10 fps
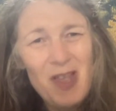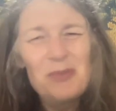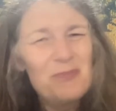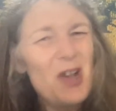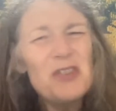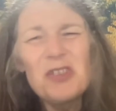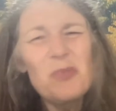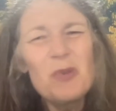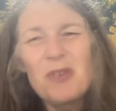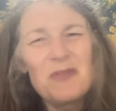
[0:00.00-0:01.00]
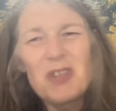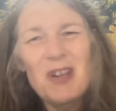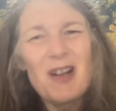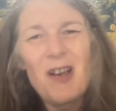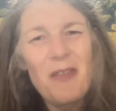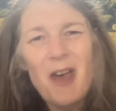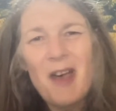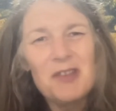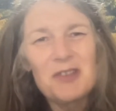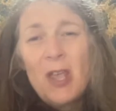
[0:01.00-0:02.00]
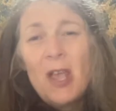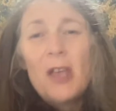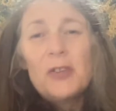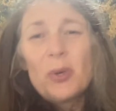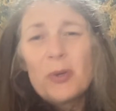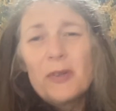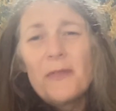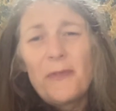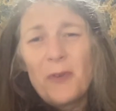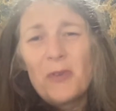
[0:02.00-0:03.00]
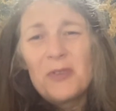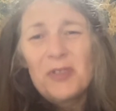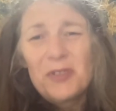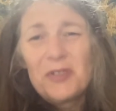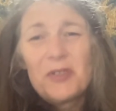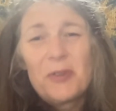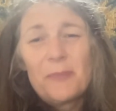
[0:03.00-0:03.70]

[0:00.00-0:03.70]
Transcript: I just wouldn't have done it like that. During the first